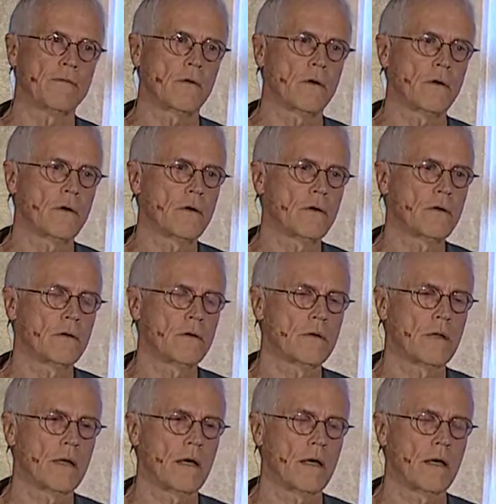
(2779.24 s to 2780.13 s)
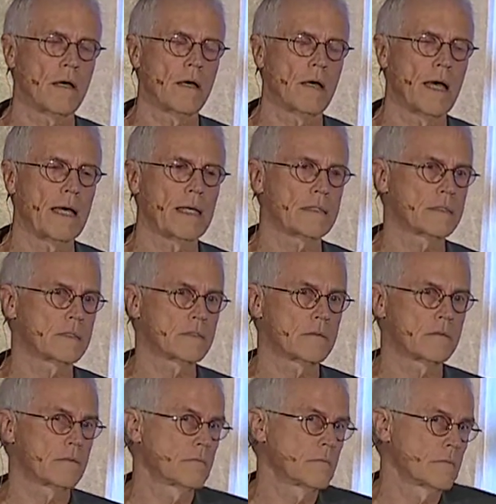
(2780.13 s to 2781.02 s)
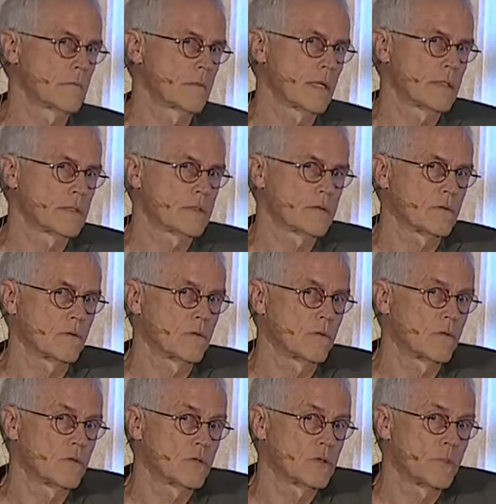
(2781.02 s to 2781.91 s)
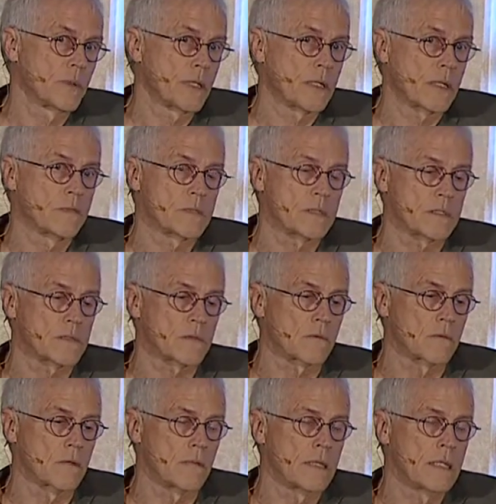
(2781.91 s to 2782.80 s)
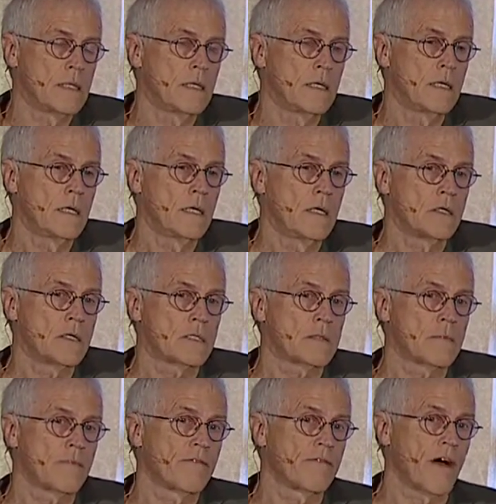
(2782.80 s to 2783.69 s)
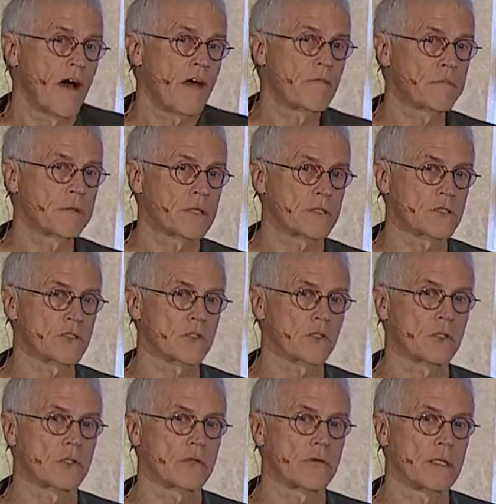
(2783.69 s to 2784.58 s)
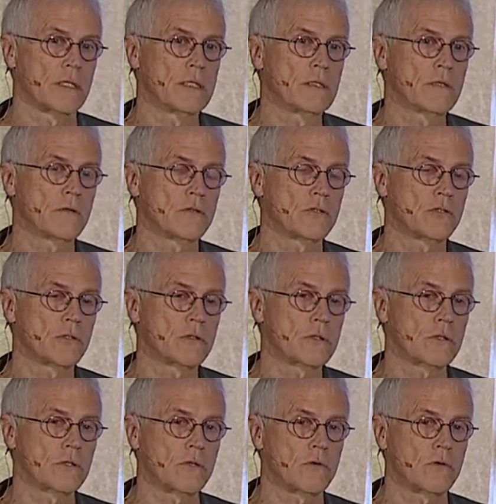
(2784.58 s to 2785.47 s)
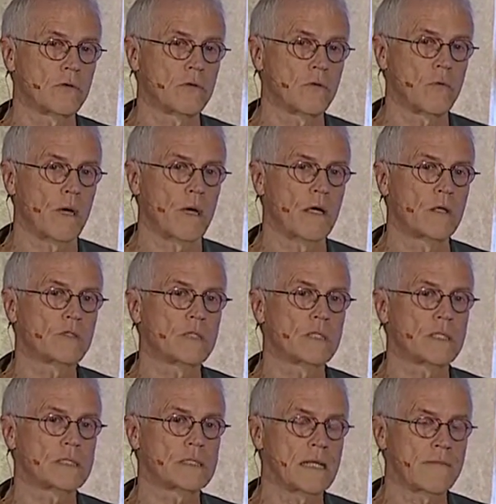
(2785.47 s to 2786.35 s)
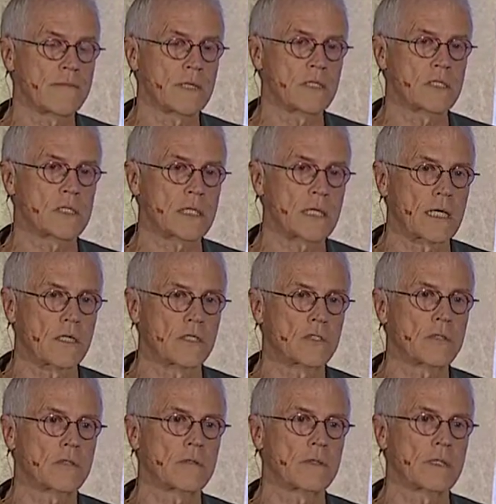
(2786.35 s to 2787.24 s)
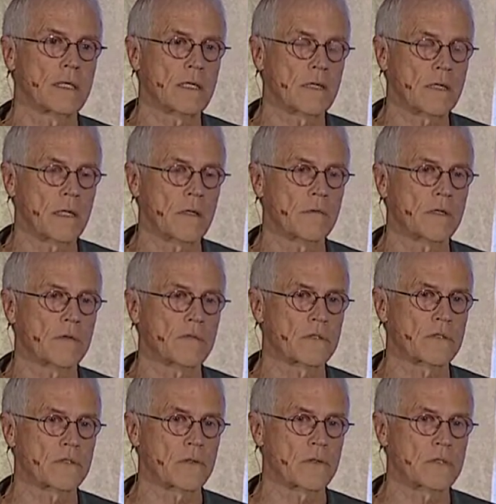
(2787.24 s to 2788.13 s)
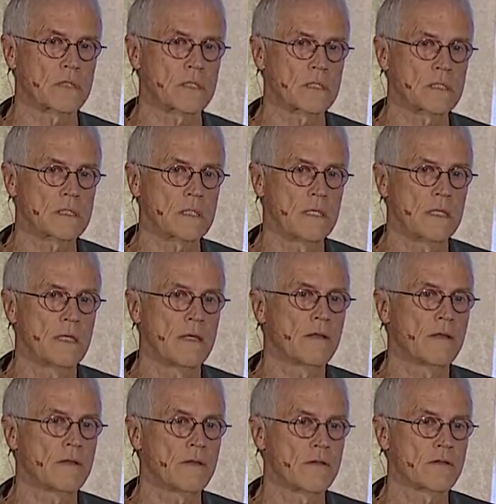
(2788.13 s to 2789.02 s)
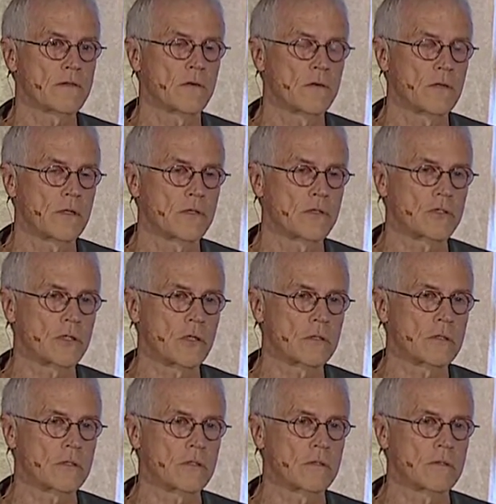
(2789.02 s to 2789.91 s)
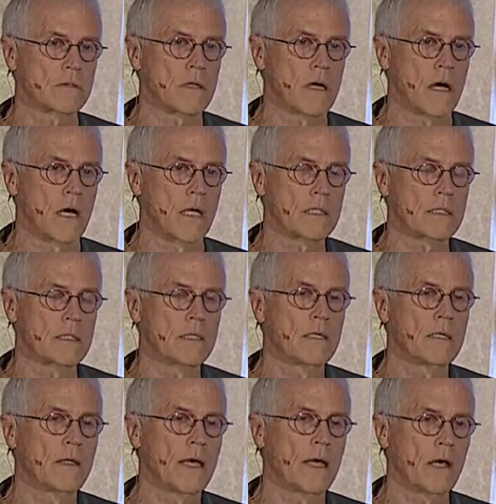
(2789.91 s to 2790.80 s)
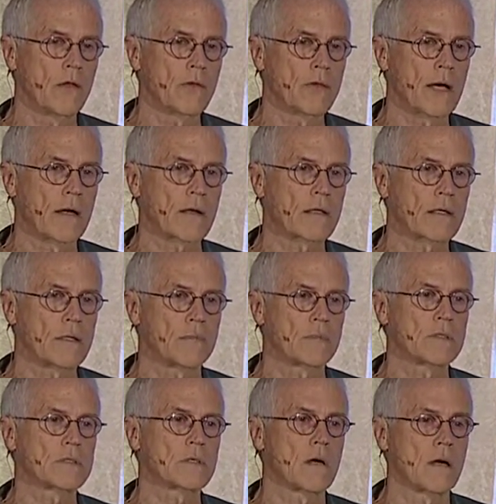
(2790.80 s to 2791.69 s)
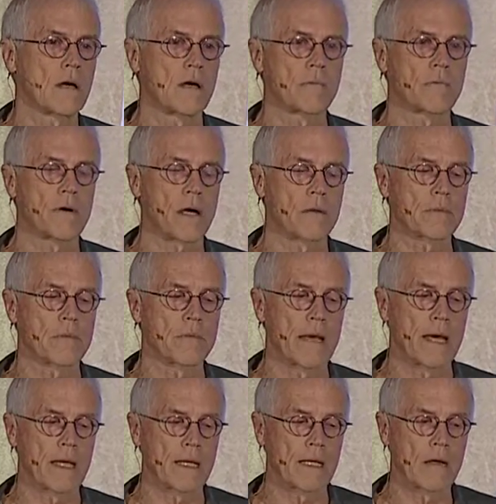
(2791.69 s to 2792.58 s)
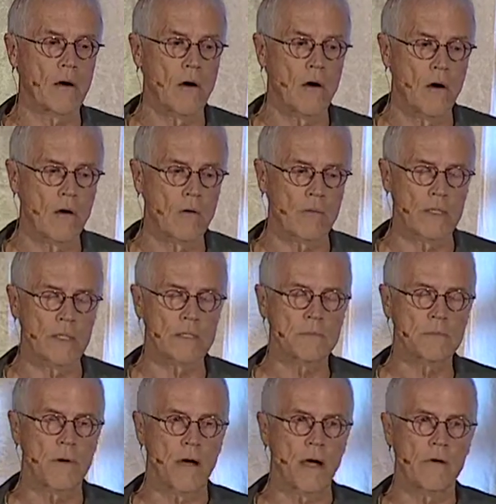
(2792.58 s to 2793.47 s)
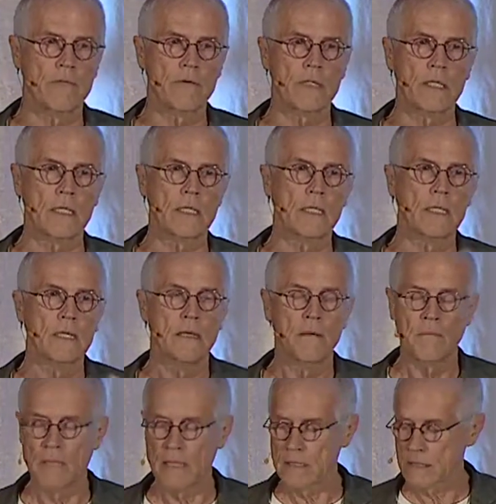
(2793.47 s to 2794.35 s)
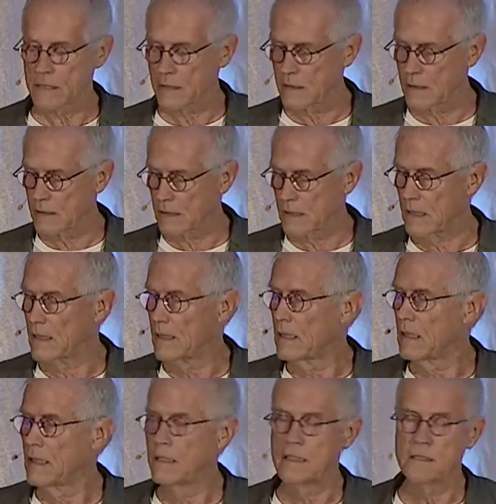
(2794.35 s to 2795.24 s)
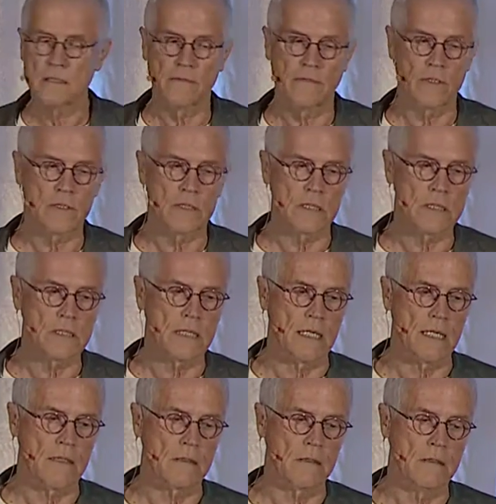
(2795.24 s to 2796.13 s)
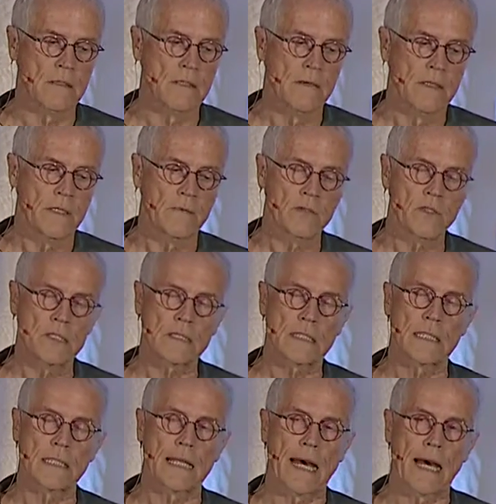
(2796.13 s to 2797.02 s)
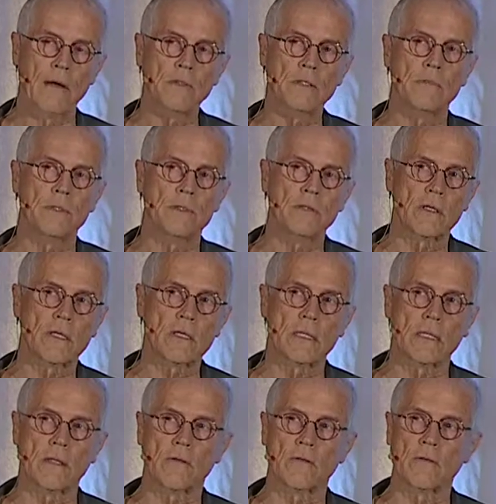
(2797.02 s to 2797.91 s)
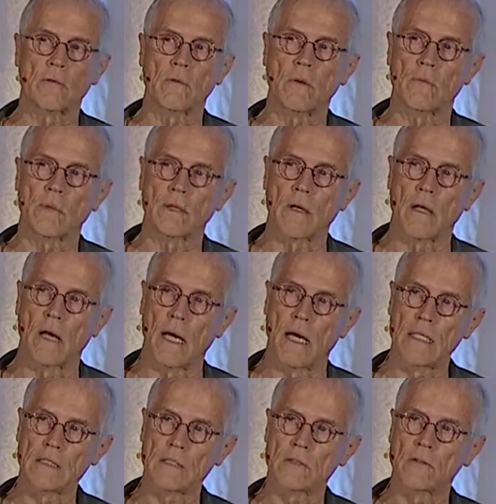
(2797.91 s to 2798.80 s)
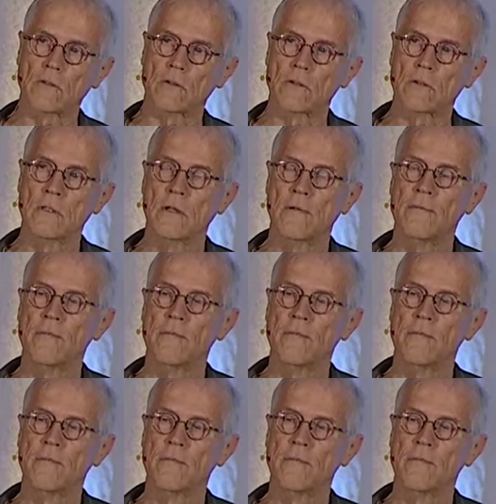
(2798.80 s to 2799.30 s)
for her uh, as as to who she becomes as a woman. She has five plus children. Her children don't do well. She doesn't have the education or the economic resources, so her children do not. Health outcomes are problematic always. Poverty basically is a vicious cycle. If she's allowed to matriculate to what we call high school,